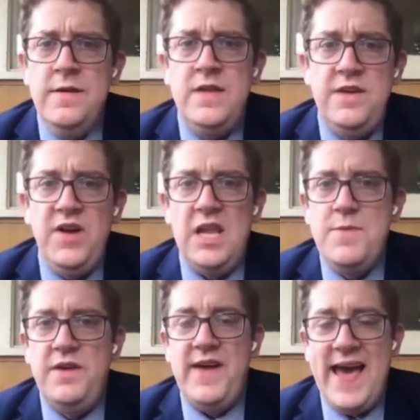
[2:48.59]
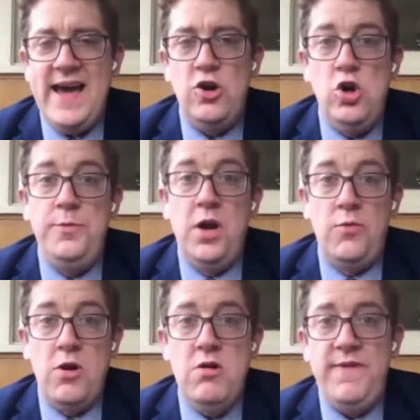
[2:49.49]
The development of at-home
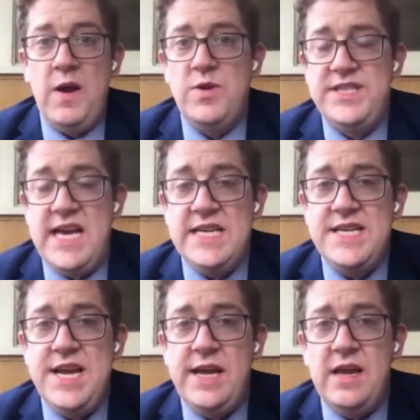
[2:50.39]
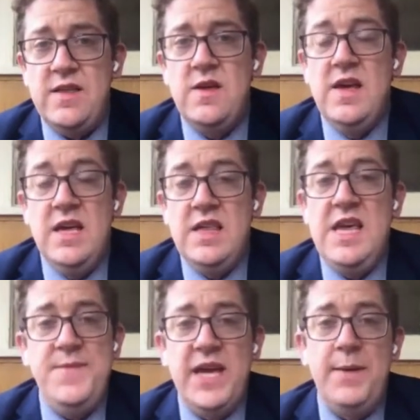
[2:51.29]
coronavirus testing kits
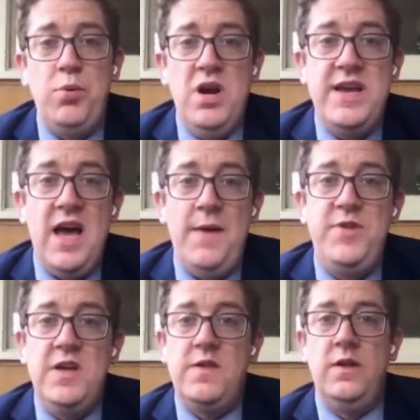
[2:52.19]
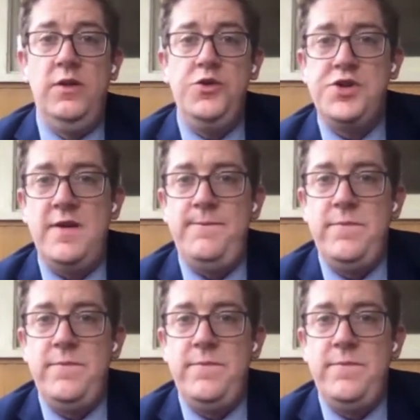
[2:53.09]
seems like a pretty obvious solution.